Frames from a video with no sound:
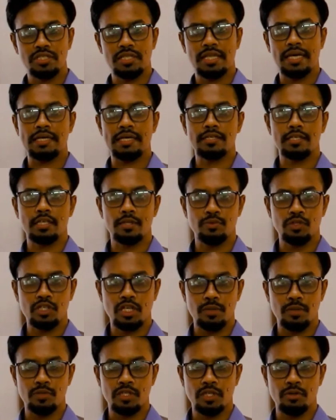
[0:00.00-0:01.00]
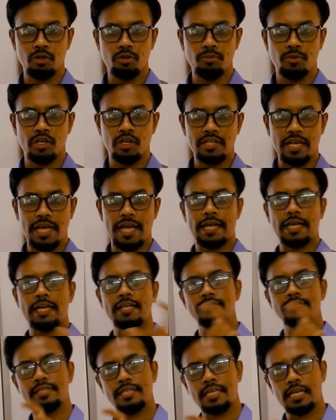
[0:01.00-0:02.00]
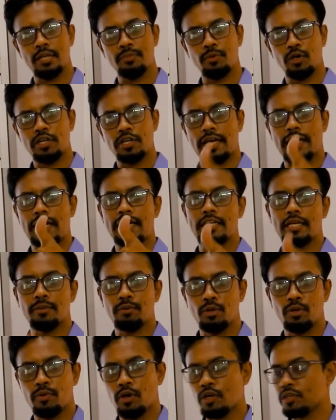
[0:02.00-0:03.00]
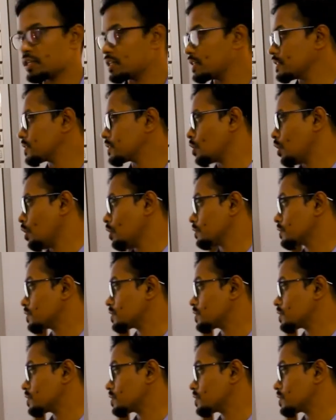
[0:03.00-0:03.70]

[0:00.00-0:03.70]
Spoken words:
then carbon-carbon double bond, again single bond, again double bond. It is called